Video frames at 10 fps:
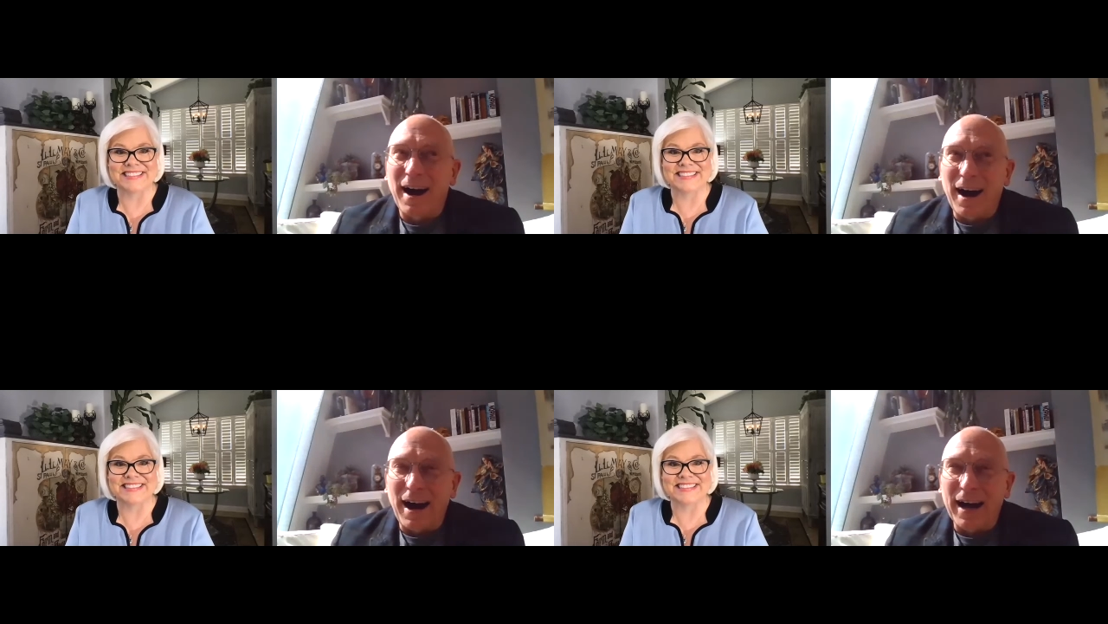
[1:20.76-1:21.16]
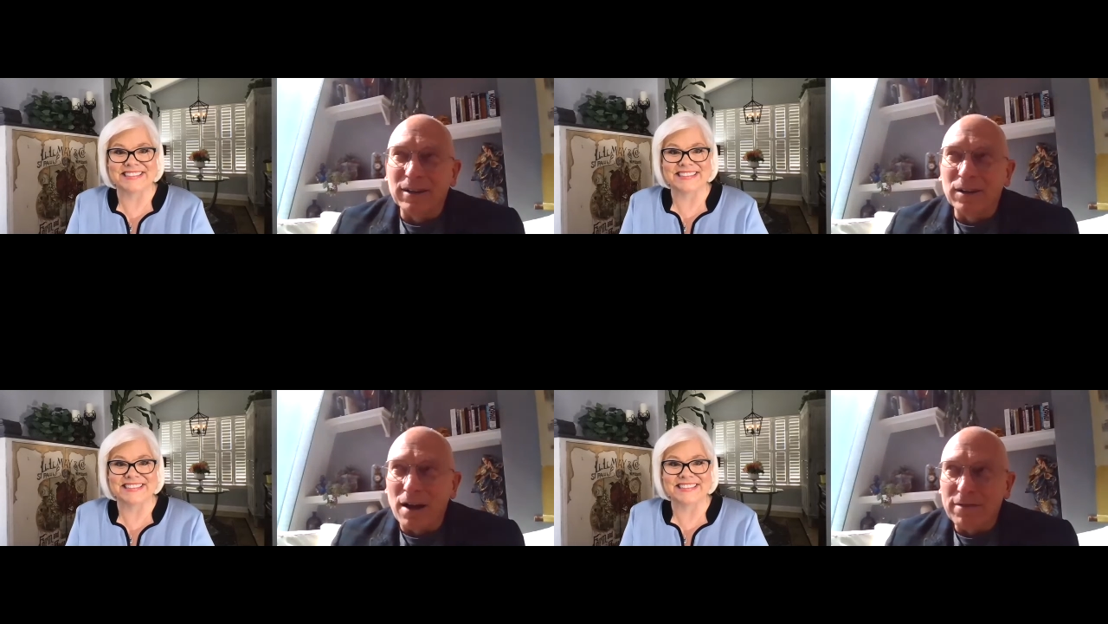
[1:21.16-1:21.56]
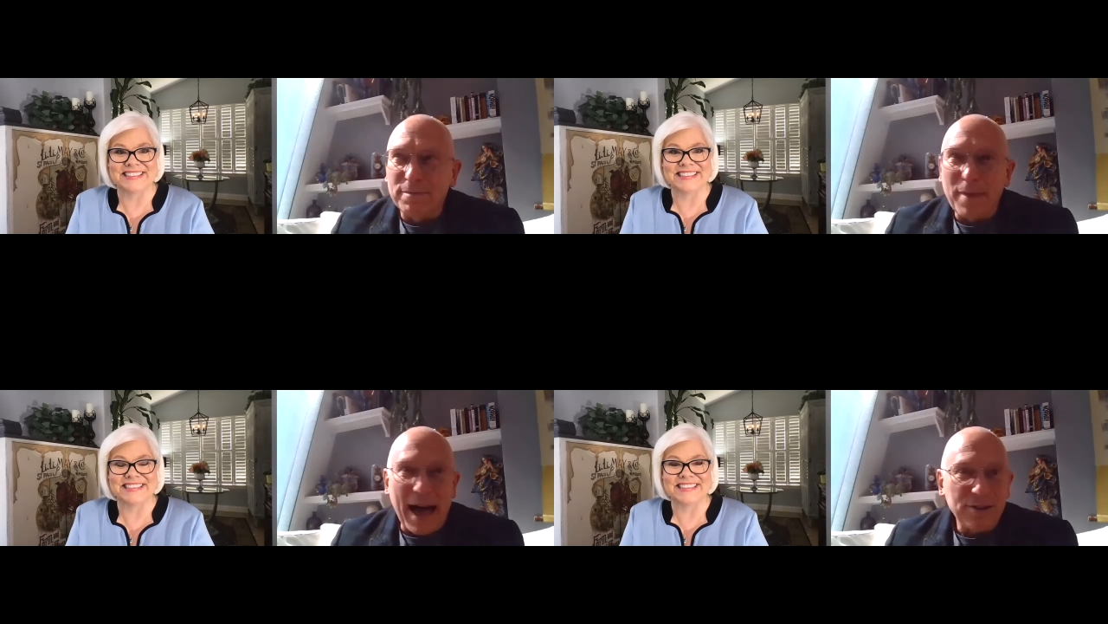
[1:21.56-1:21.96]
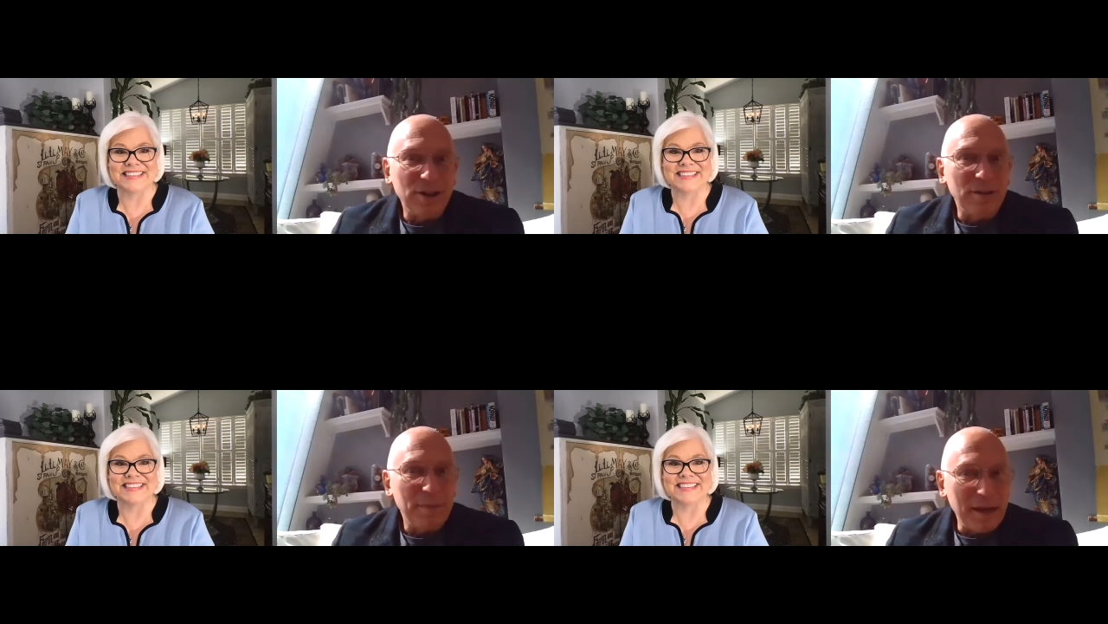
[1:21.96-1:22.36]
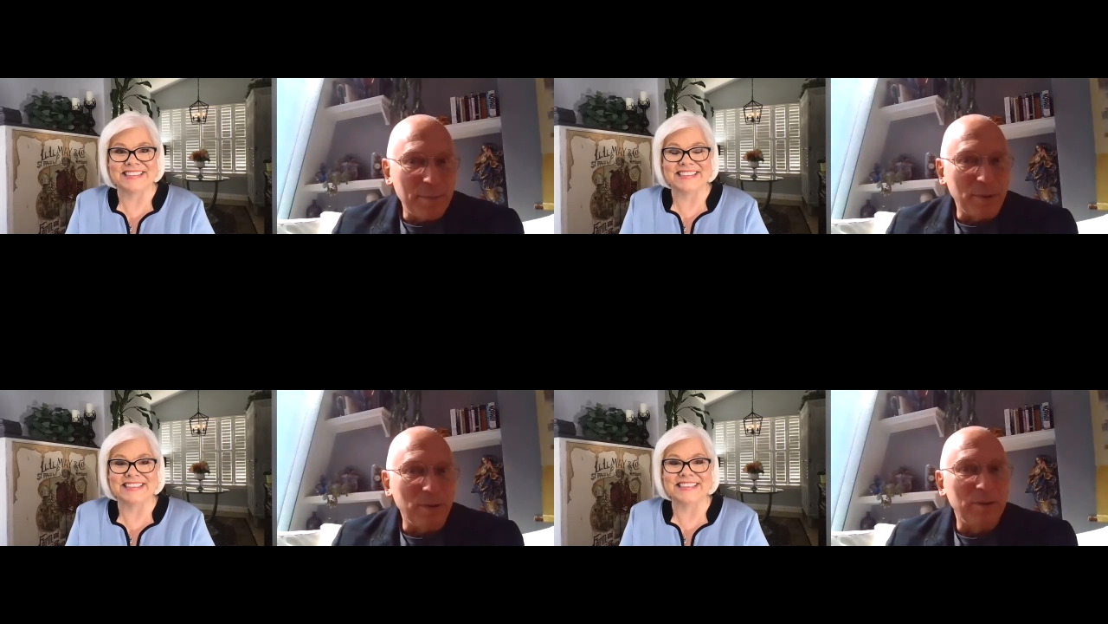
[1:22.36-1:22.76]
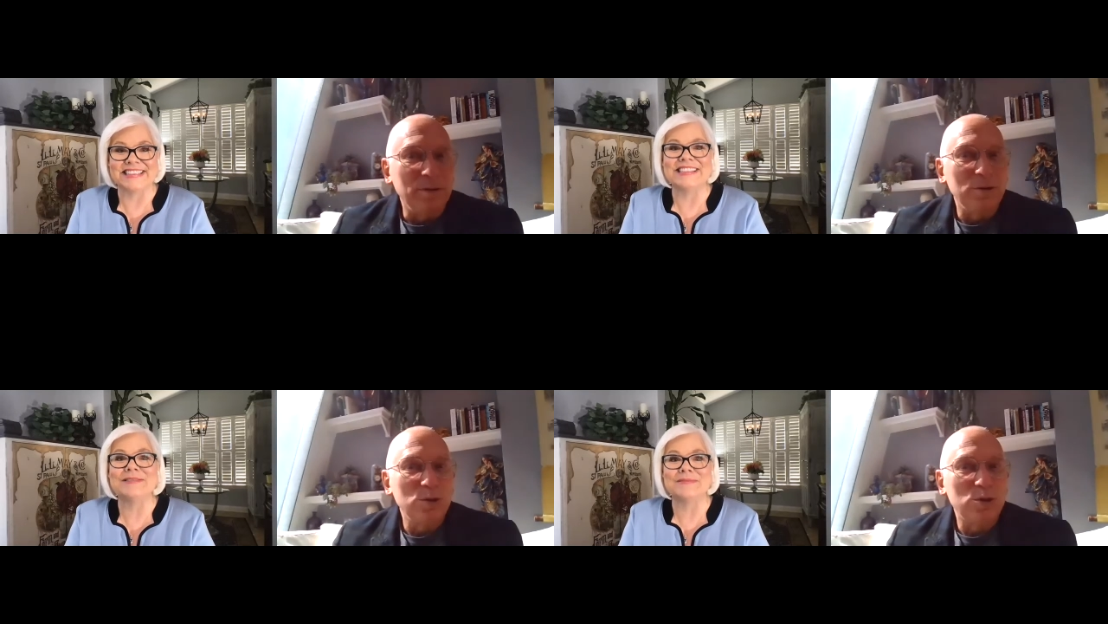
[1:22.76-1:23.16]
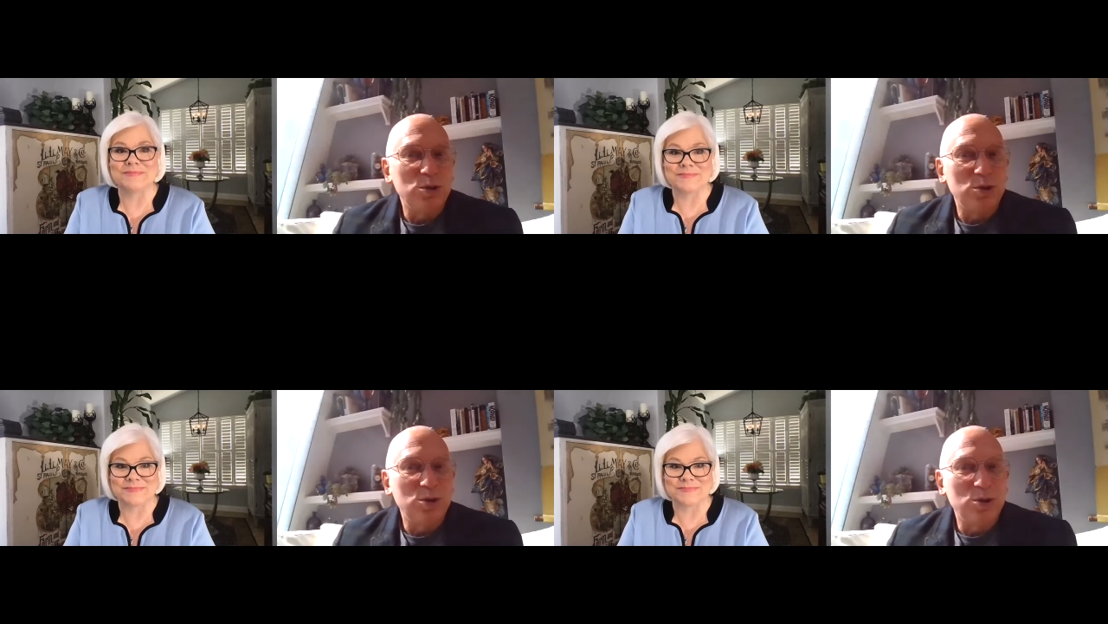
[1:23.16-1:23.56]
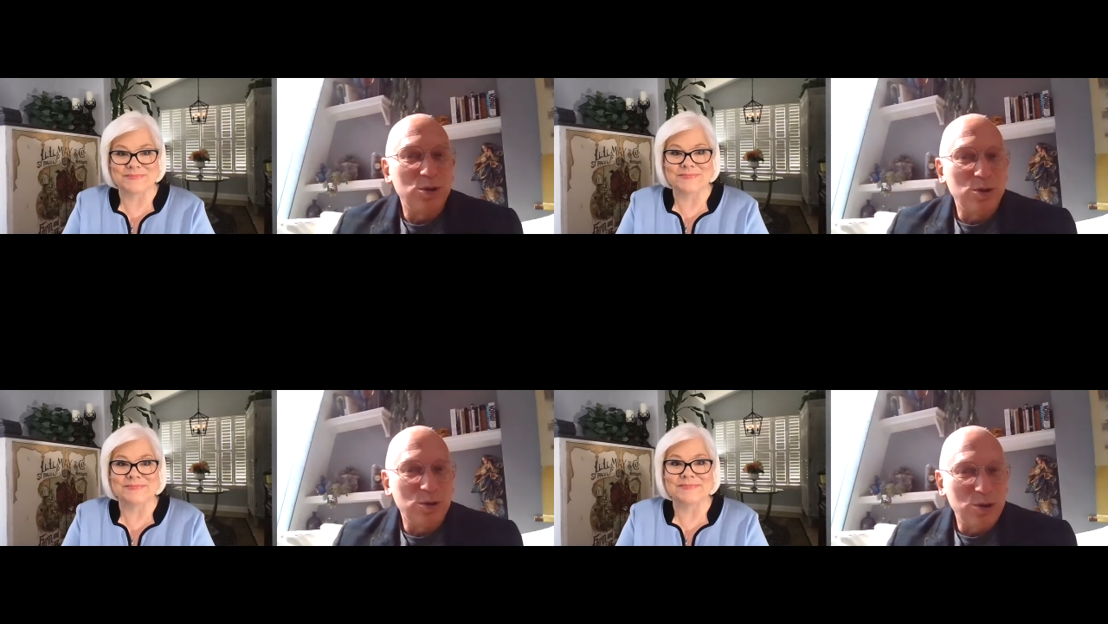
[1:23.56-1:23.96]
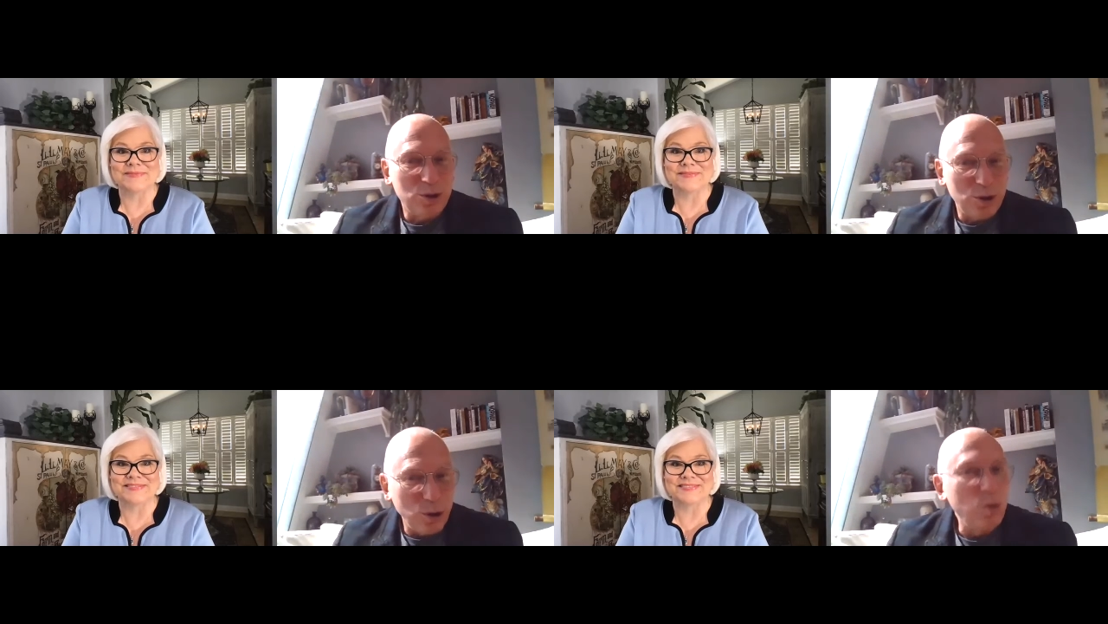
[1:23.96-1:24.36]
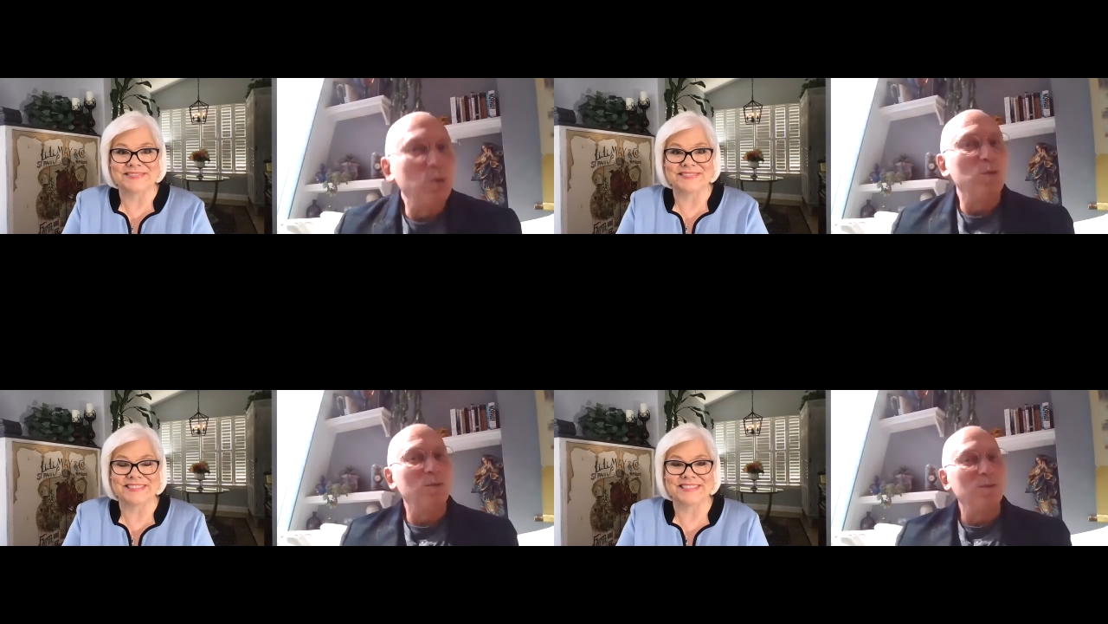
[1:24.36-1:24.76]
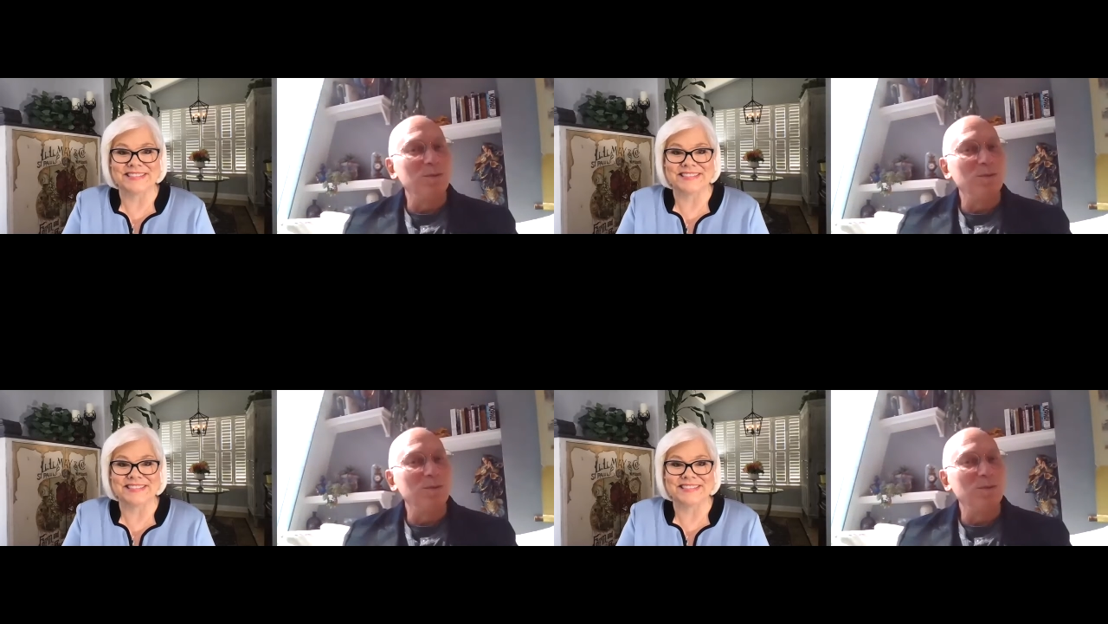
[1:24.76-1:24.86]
Speaker 1: I love matching people to